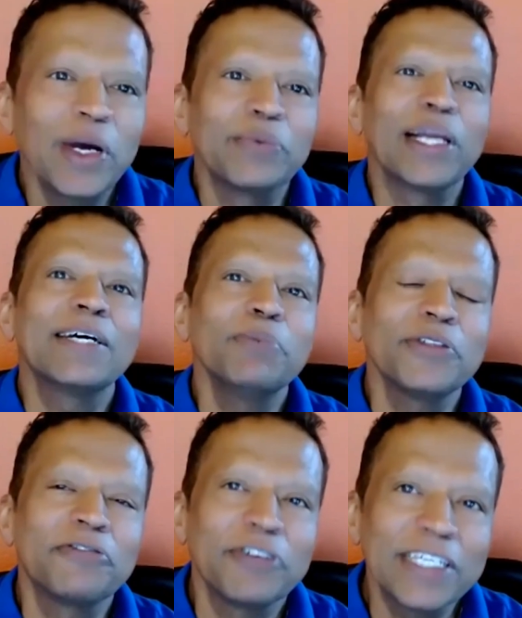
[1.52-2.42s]
and welcome to
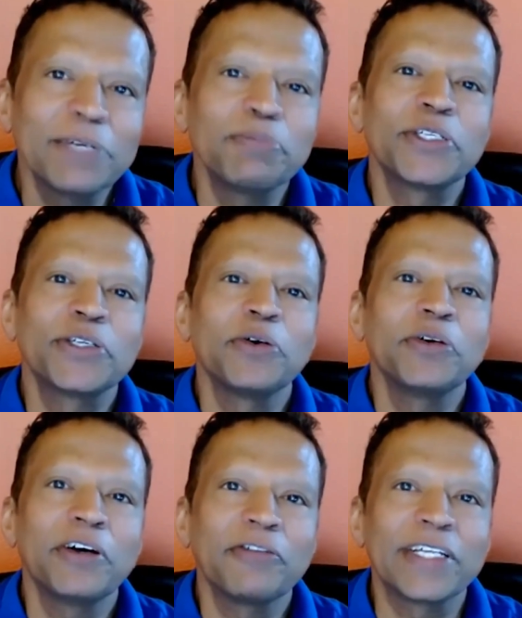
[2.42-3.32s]
the first episode of